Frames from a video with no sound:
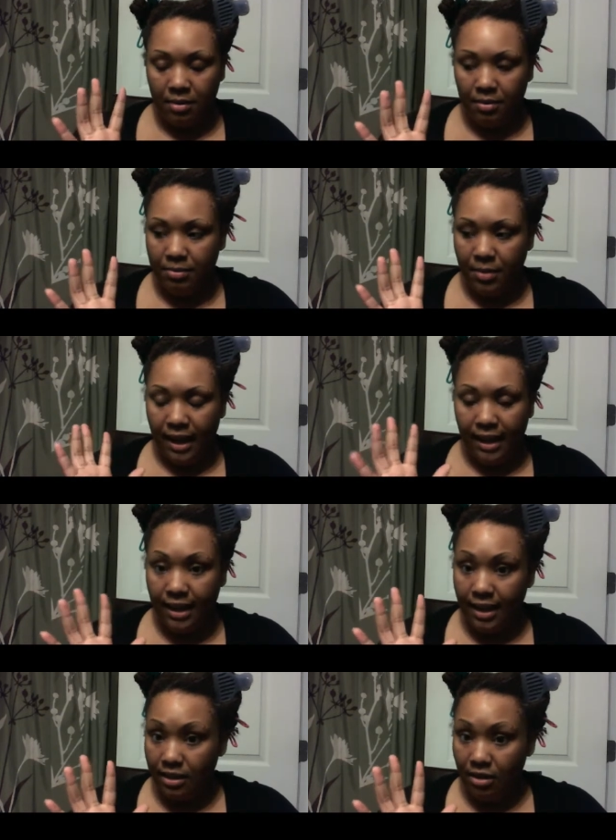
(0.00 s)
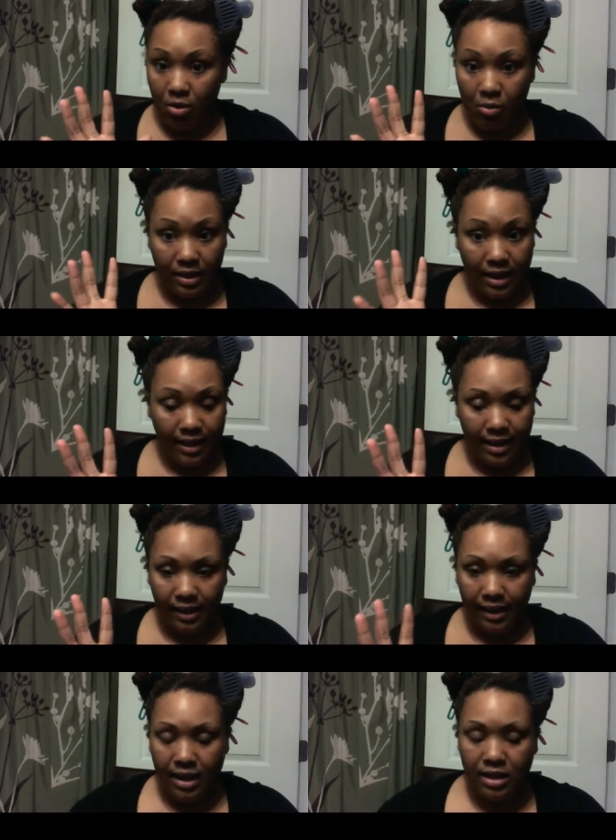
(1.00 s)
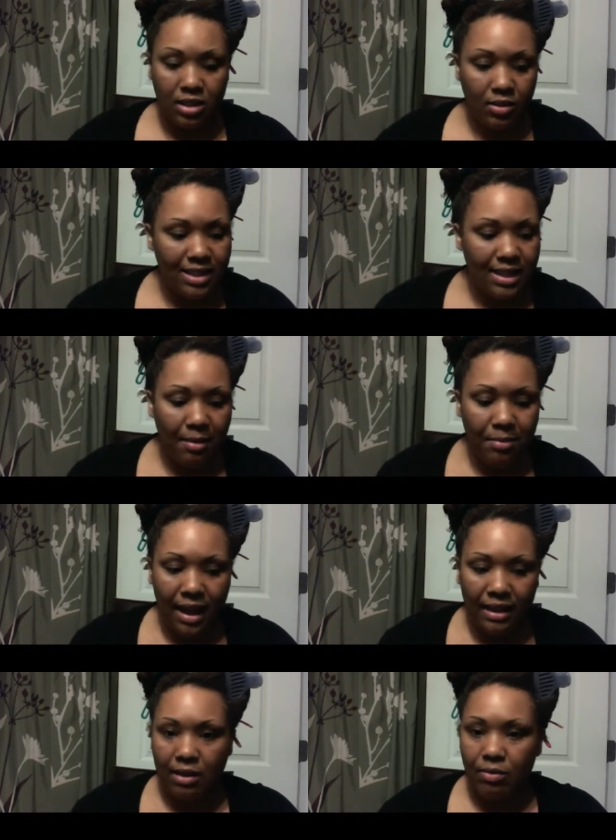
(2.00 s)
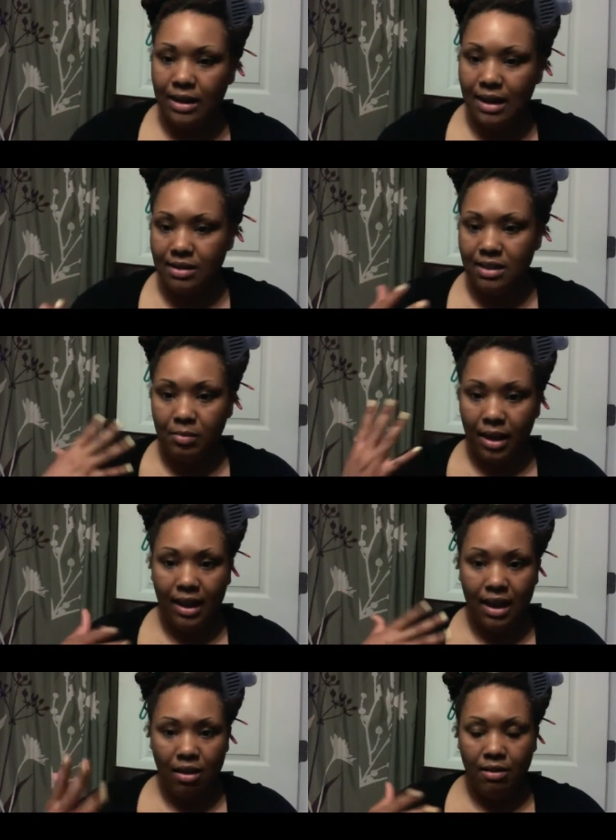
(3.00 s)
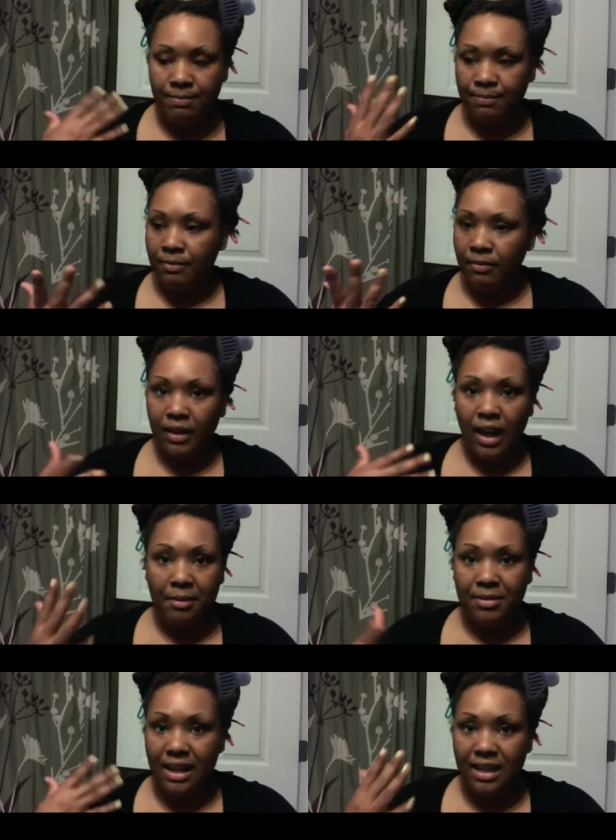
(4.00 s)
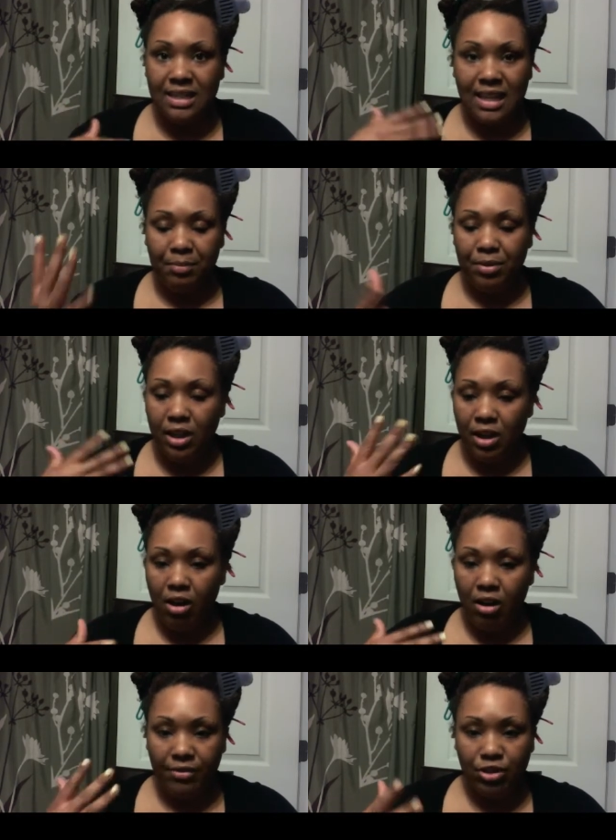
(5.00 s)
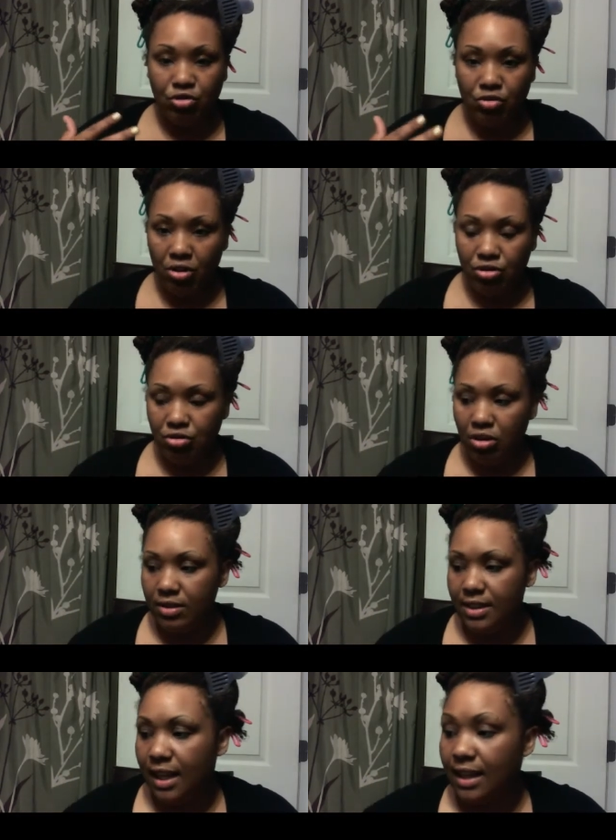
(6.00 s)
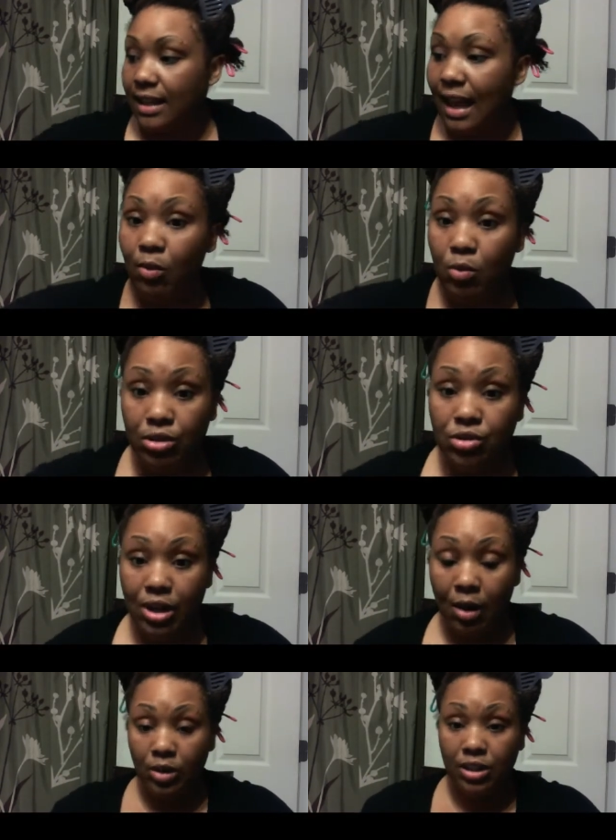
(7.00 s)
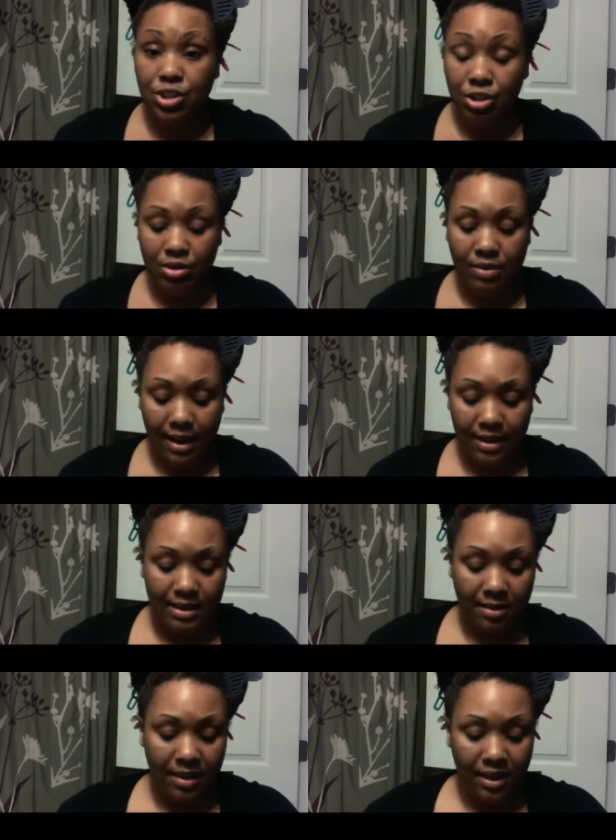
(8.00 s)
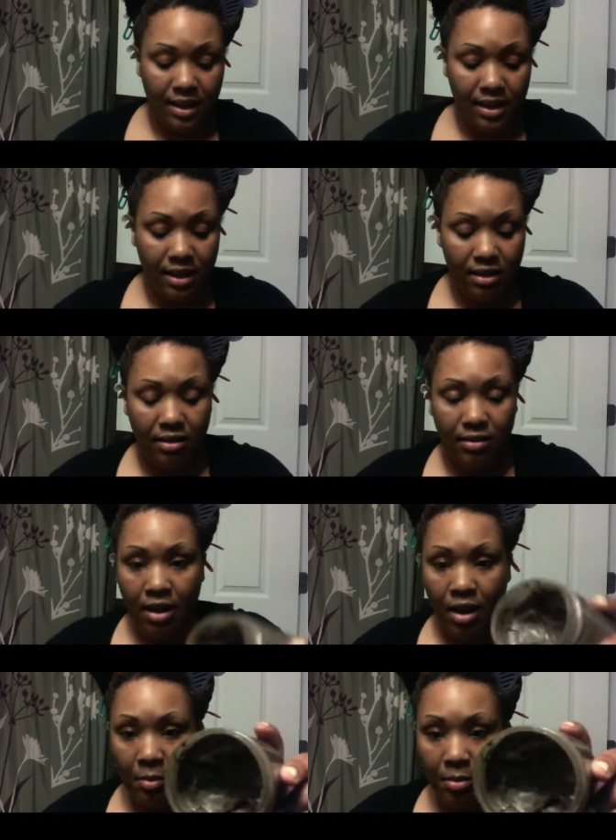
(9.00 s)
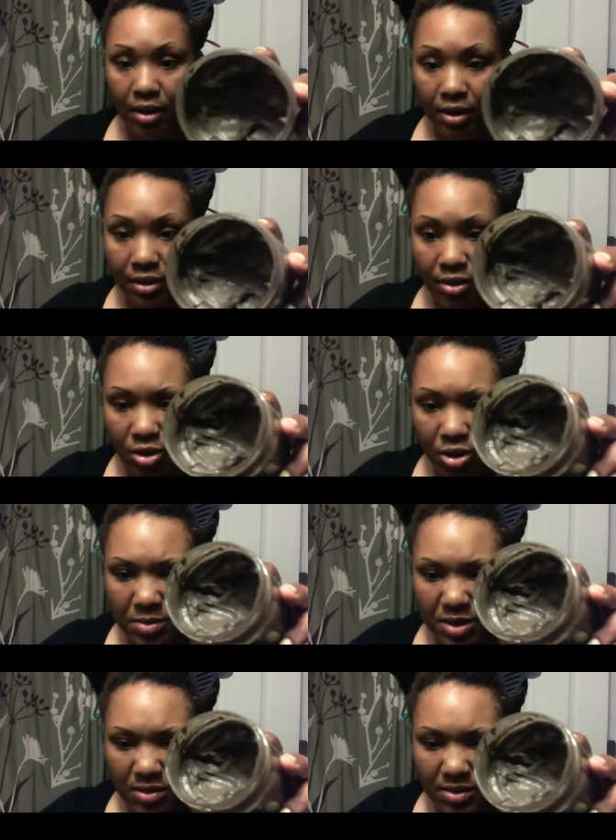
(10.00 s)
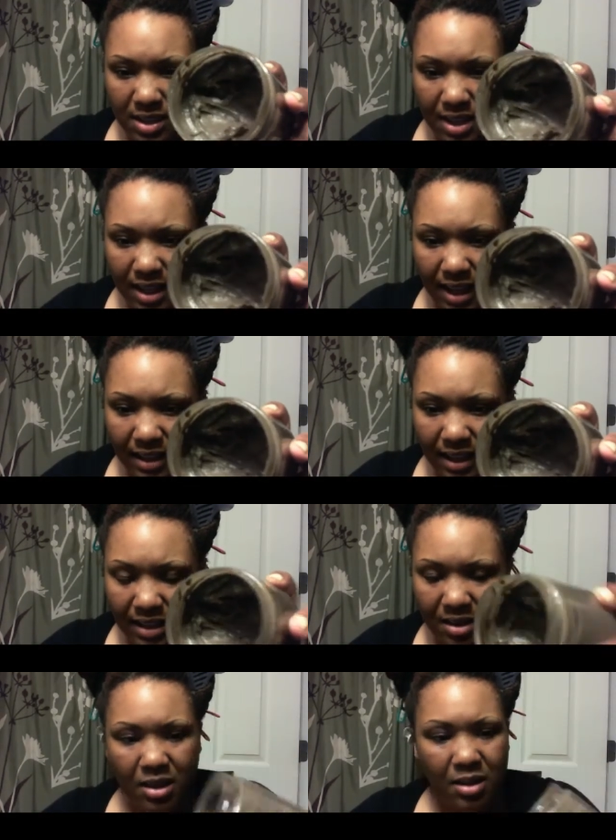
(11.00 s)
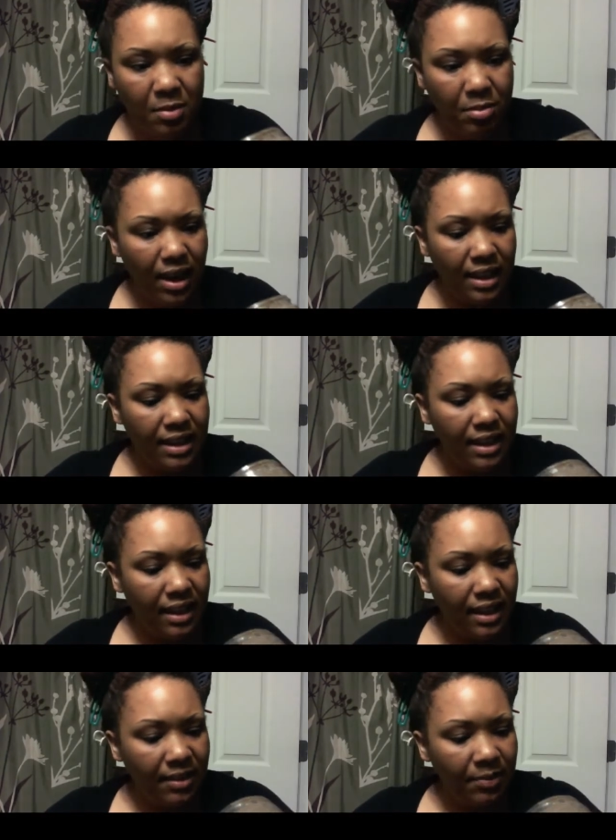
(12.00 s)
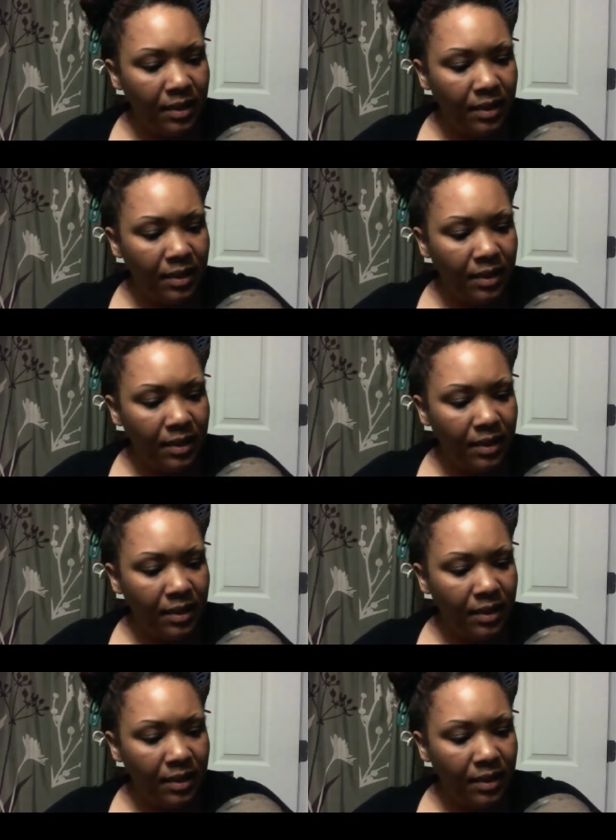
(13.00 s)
my head going like a headache. So it's not bad. Like right now it's in my hair I'm not it's not putting off a strong strong scent now I will I want to show you guys something in here part of the herbs do you see kind of like you probably can't